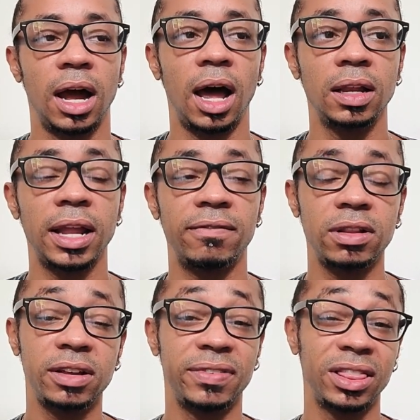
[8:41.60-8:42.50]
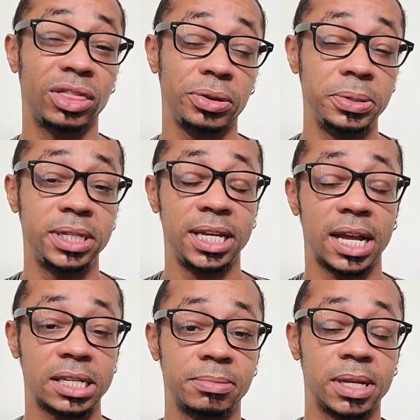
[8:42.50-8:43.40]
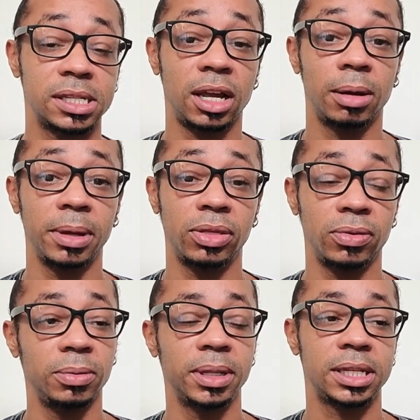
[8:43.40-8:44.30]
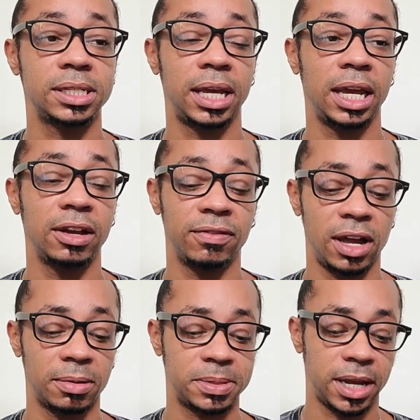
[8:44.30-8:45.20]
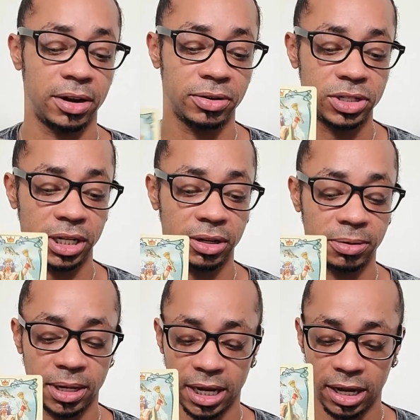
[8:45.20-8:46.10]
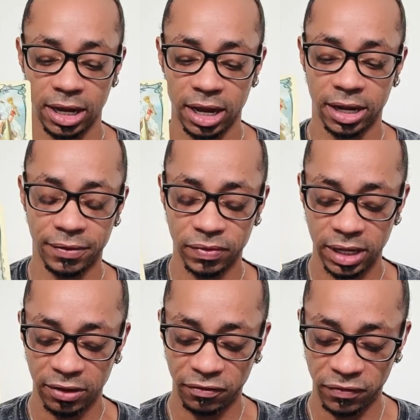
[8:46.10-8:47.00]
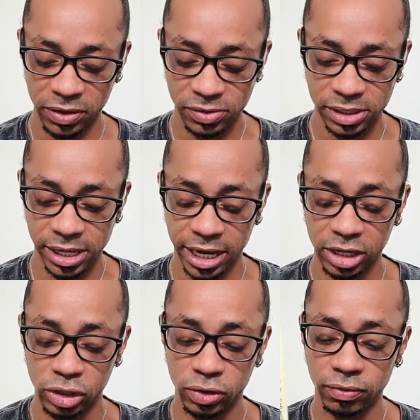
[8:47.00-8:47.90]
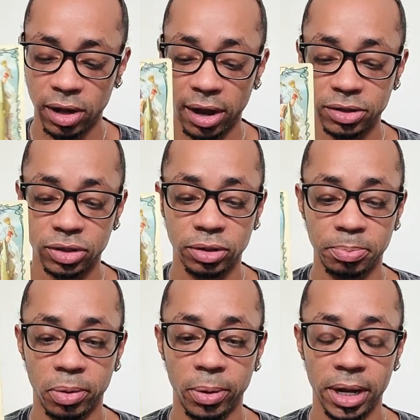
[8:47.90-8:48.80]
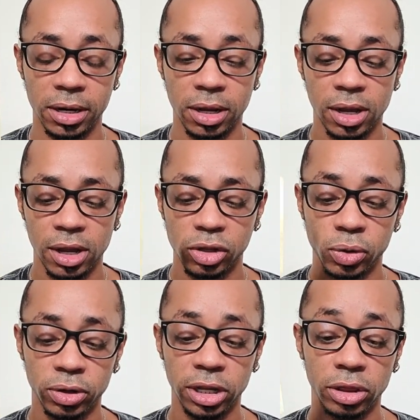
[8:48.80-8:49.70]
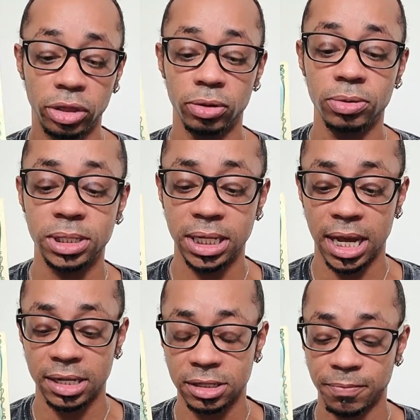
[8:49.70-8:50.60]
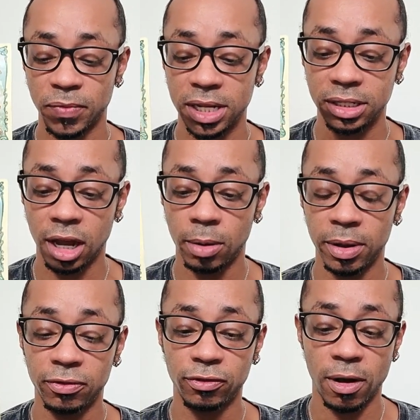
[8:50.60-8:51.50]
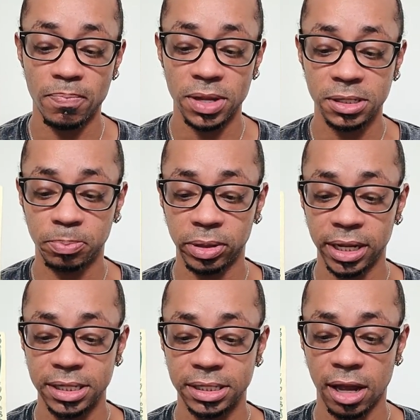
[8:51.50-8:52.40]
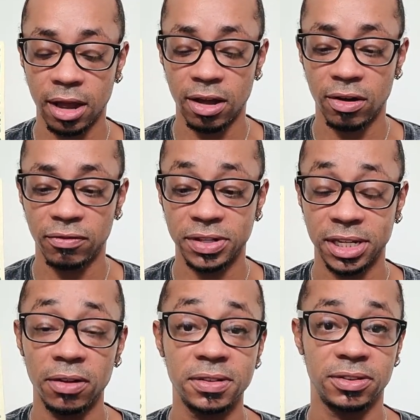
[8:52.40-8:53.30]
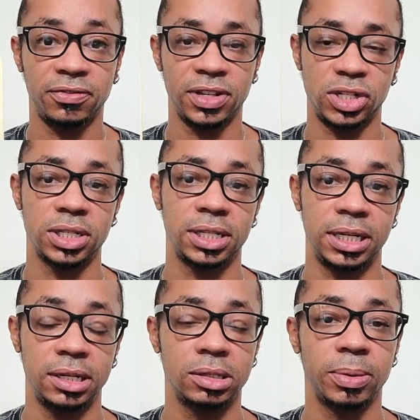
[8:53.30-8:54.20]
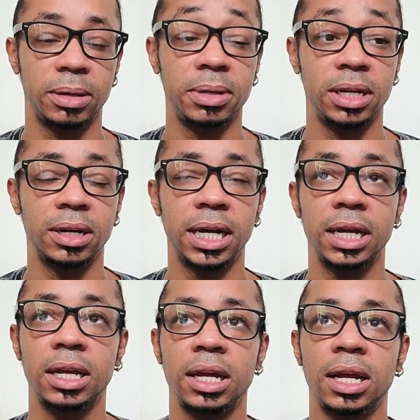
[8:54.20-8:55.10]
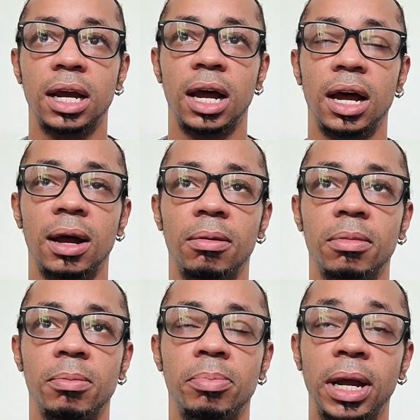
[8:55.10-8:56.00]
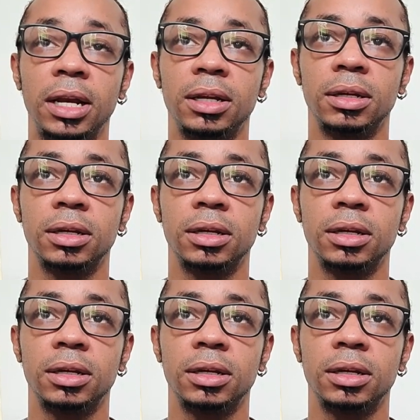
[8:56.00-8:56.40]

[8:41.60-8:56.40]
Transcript: a level of enthusiasm that's coming through with this King of Cups energy. Okay, it feels like you've gotten to the point. Your enthusiasm is coming from this place of self-sufficiency is what I'm hearing. But